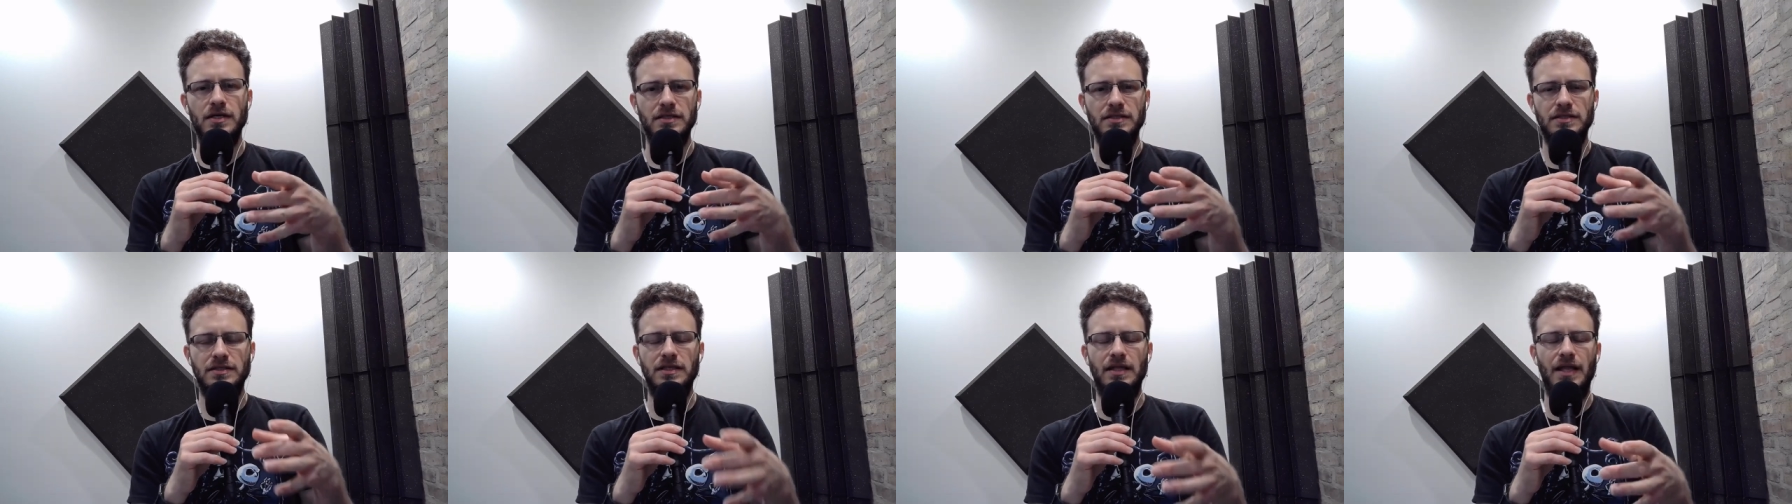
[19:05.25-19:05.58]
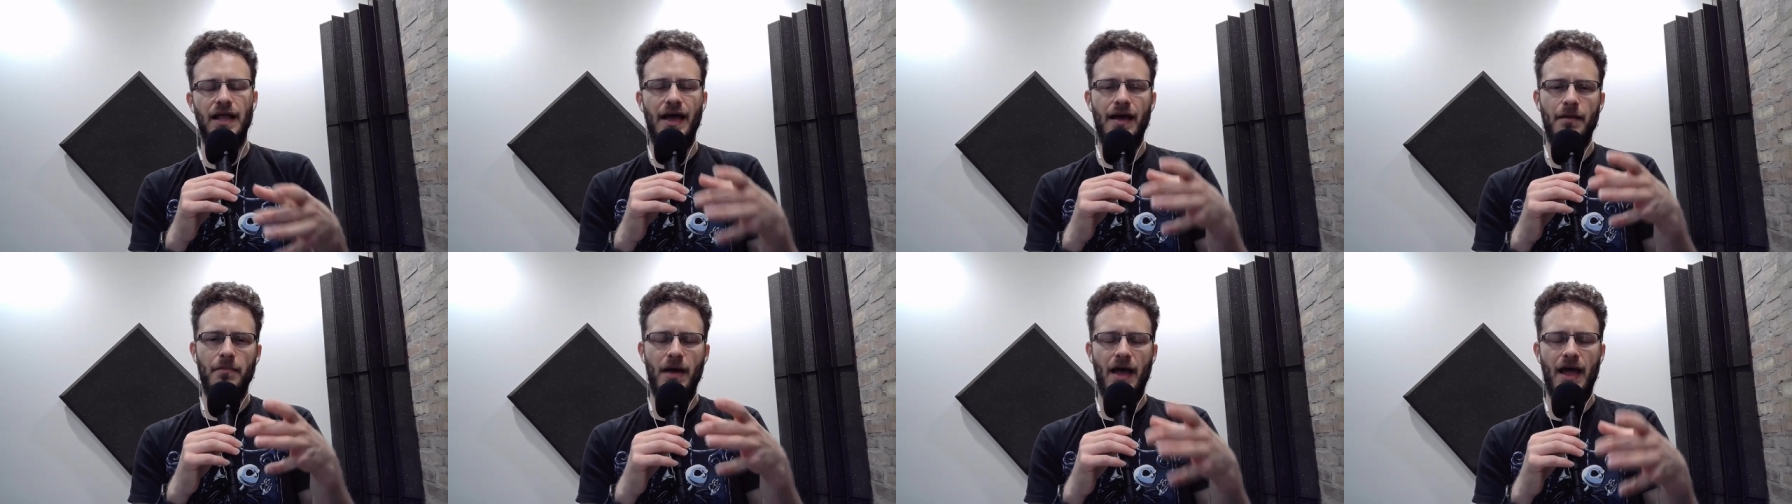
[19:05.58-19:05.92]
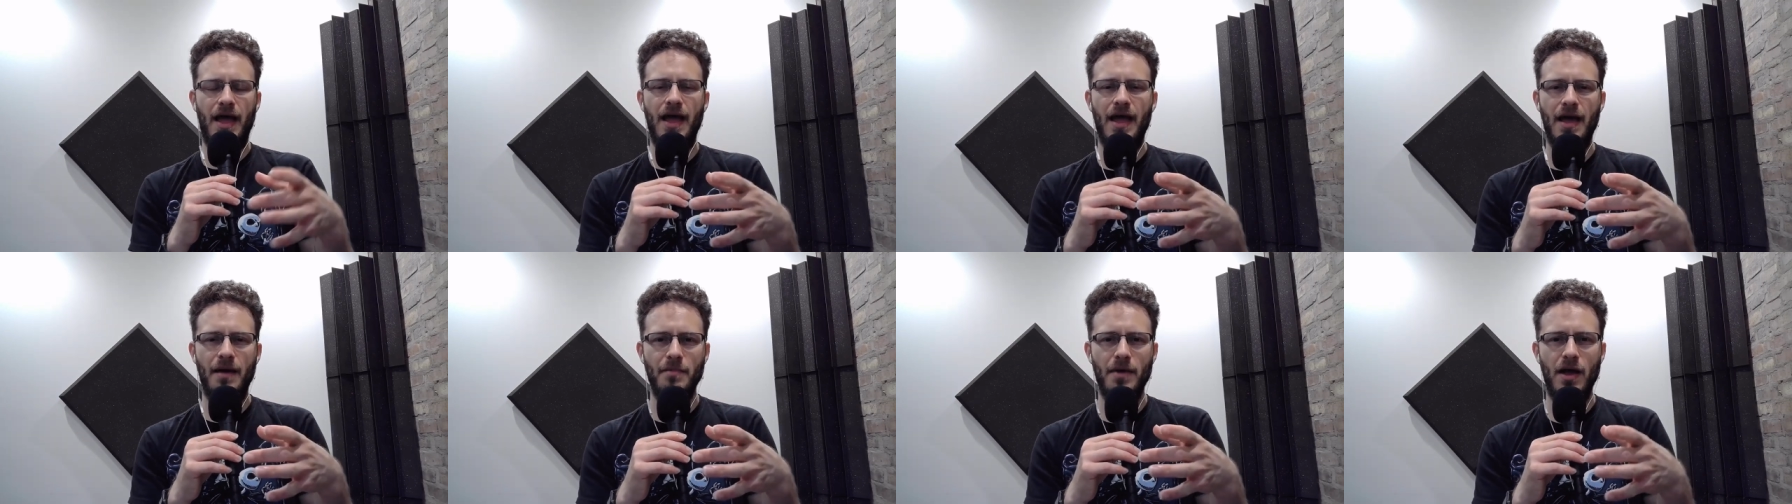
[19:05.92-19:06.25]
slab of
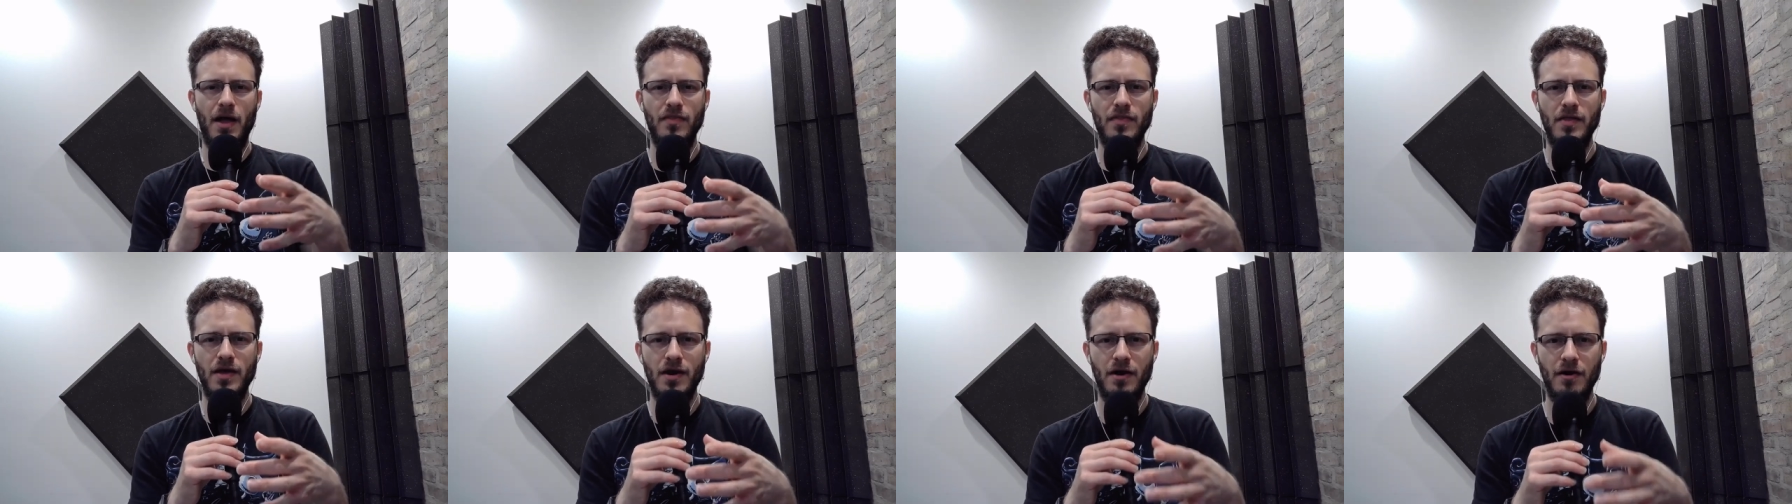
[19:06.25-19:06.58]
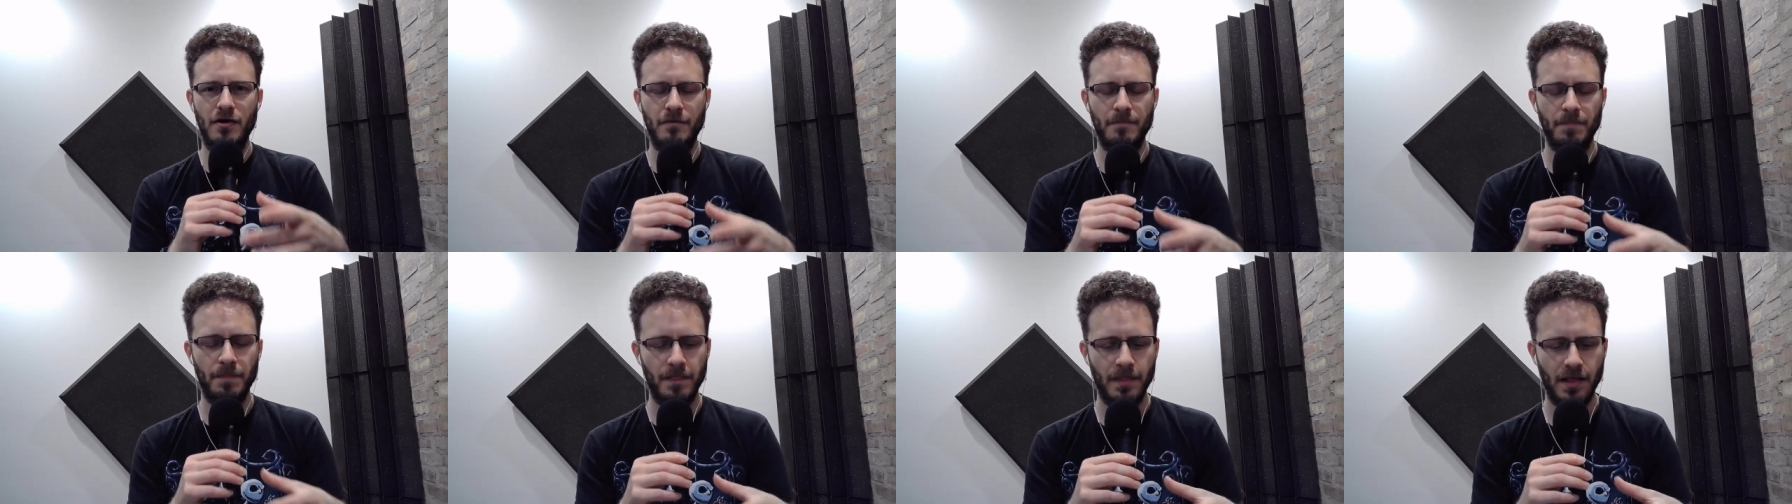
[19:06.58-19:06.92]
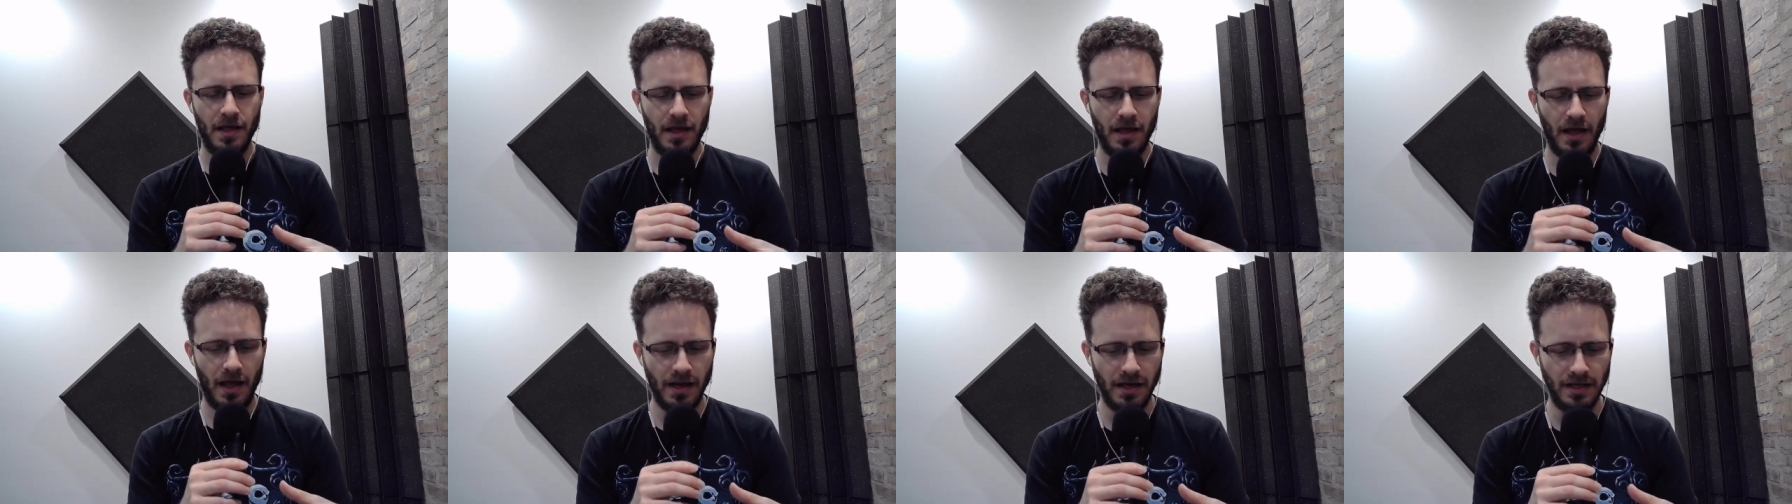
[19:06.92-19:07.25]
ham on there,
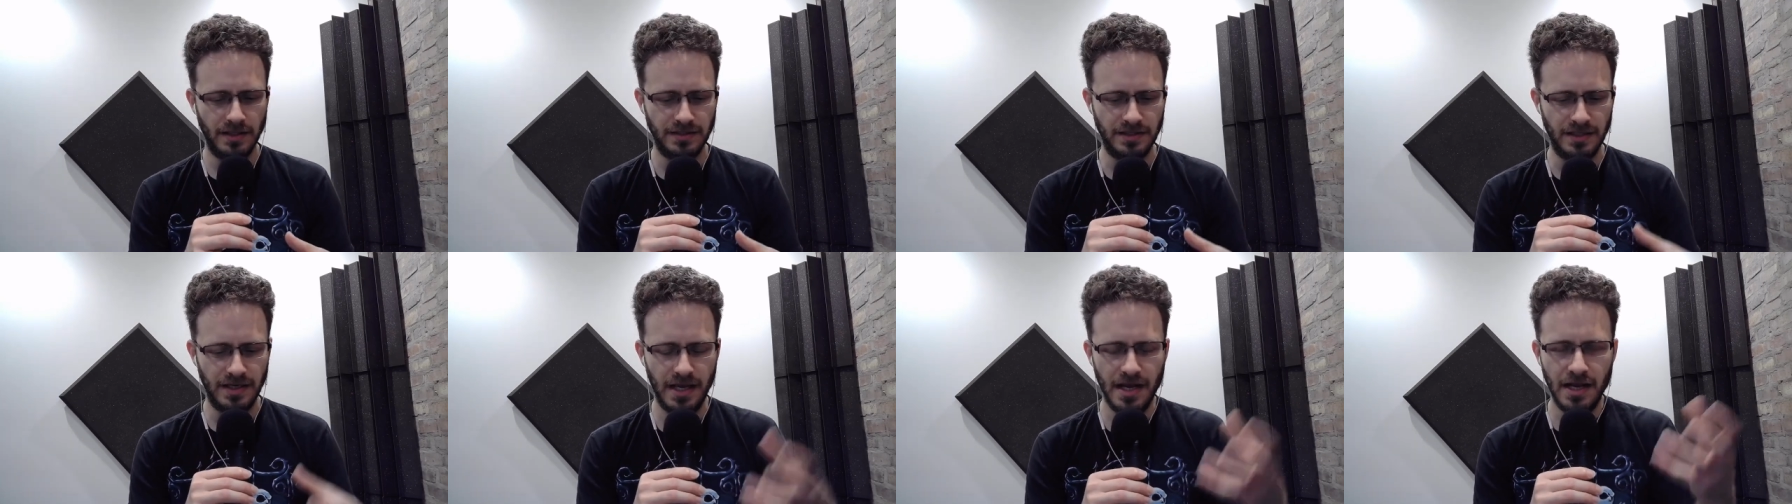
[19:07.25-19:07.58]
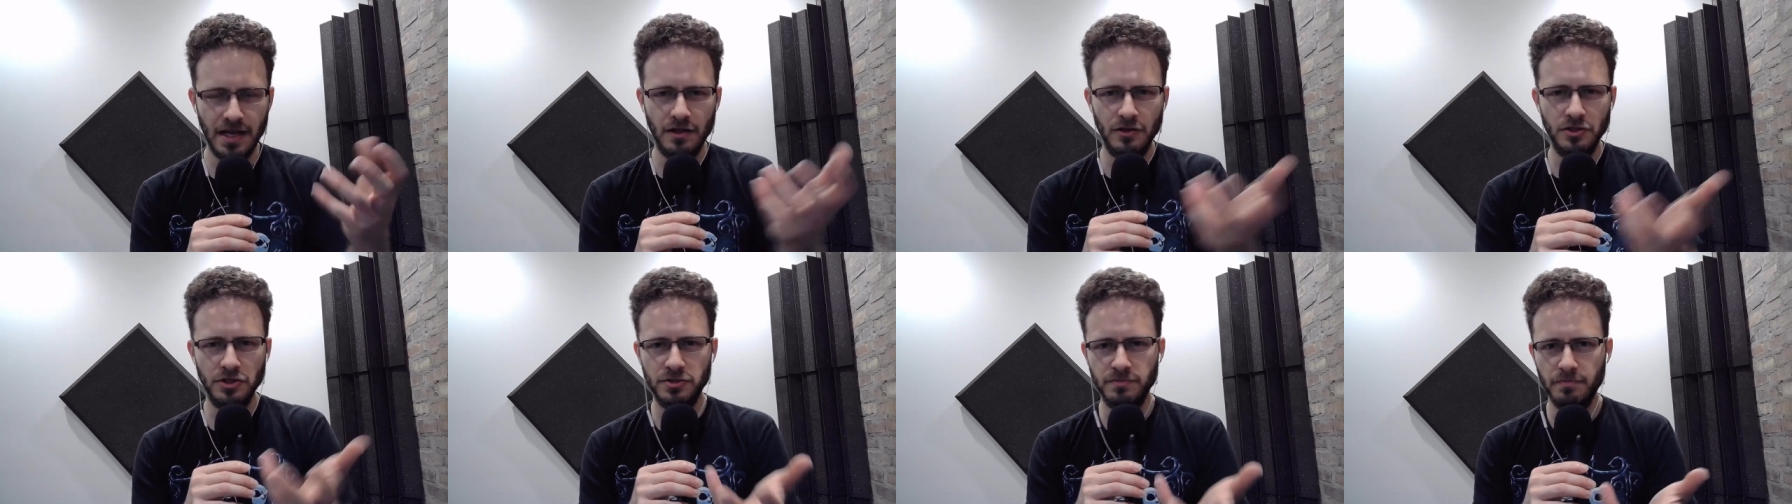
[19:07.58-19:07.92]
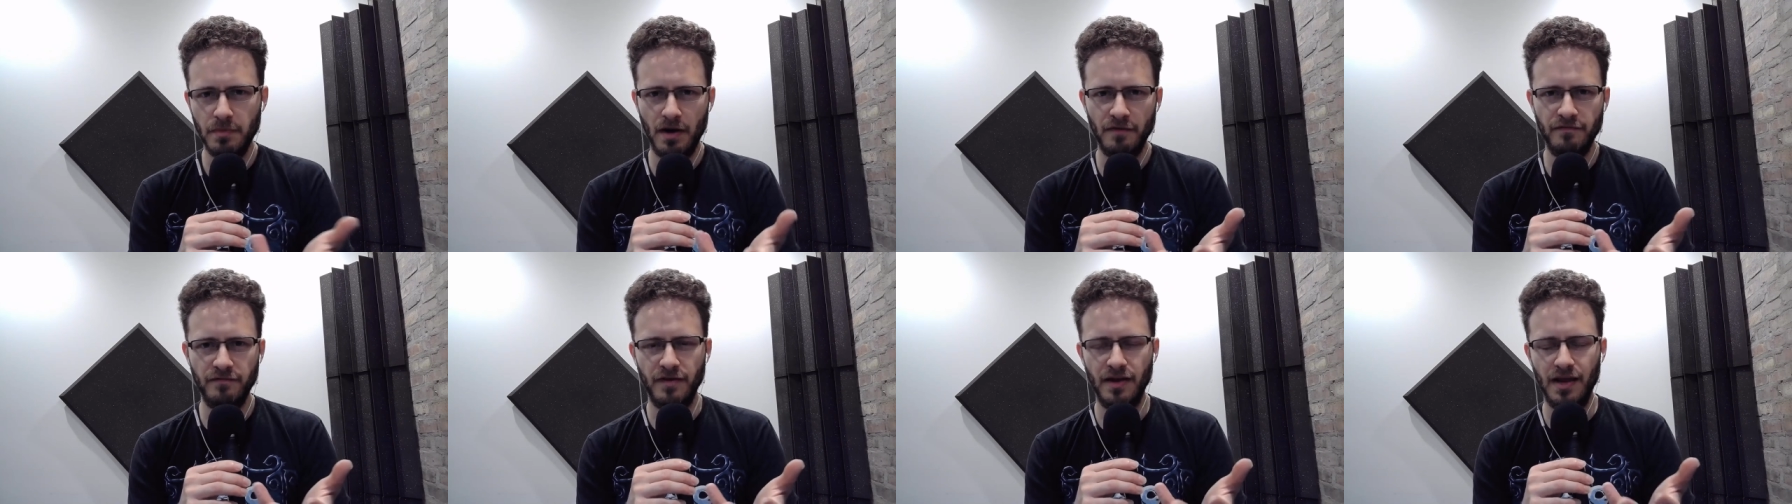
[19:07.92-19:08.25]
and it's an English
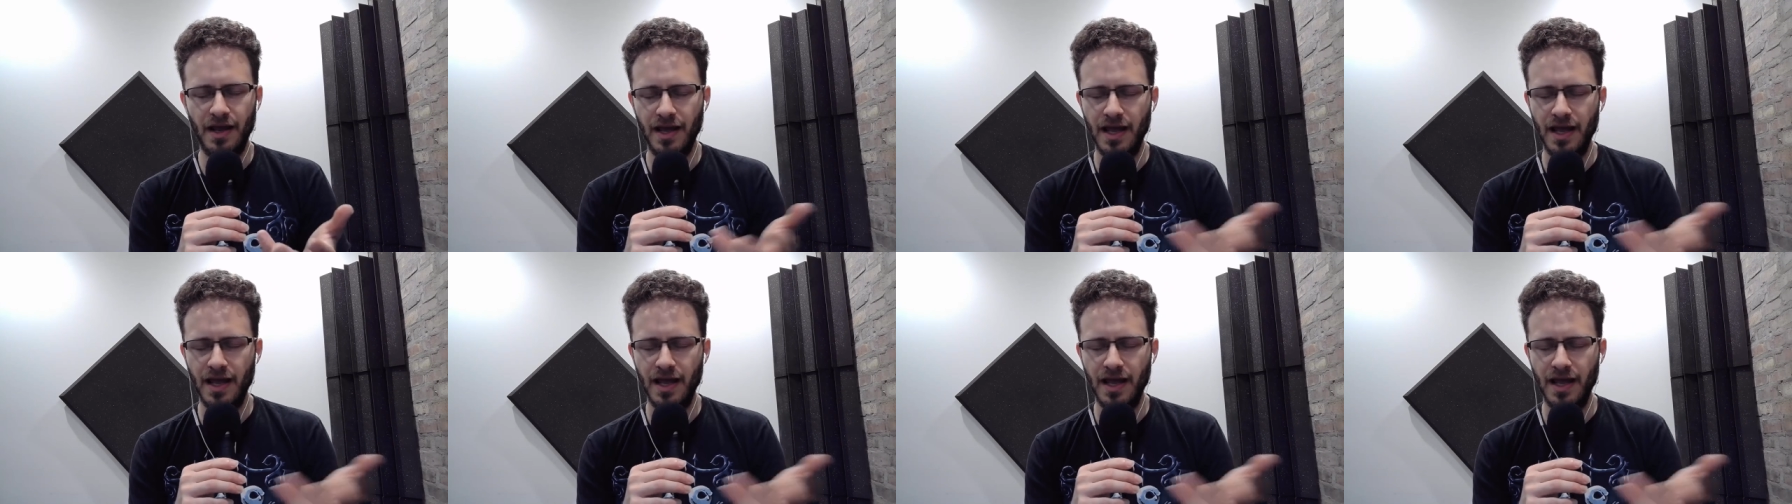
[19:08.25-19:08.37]
muffin.